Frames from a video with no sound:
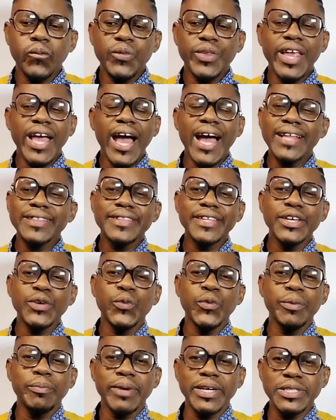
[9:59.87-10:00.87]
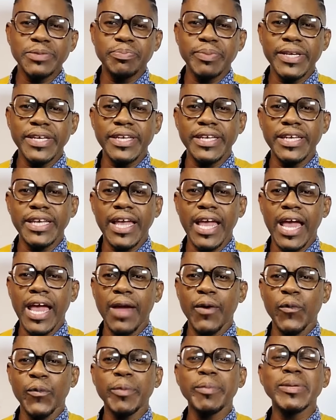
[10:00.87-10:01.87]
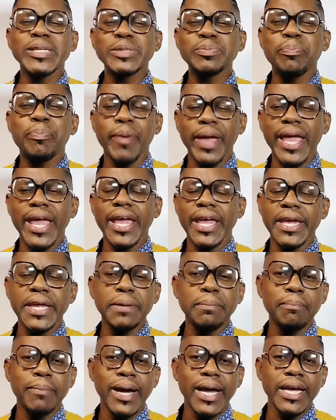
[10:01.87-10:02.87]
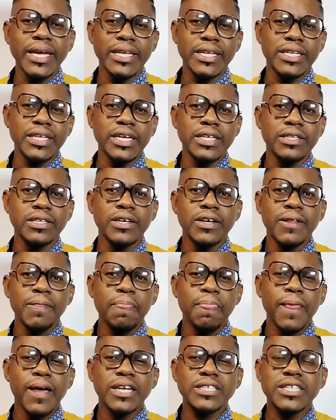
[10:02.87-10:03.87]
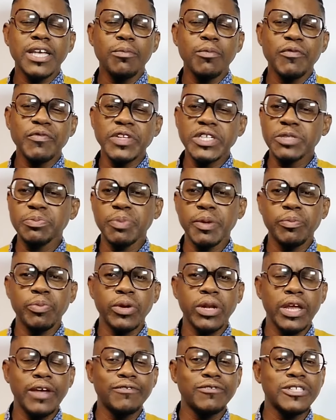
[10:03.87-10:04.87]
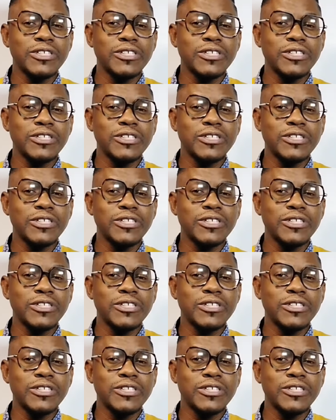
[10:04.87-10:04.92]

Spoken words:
Yeah, I think we must be bear in mind that some of these people have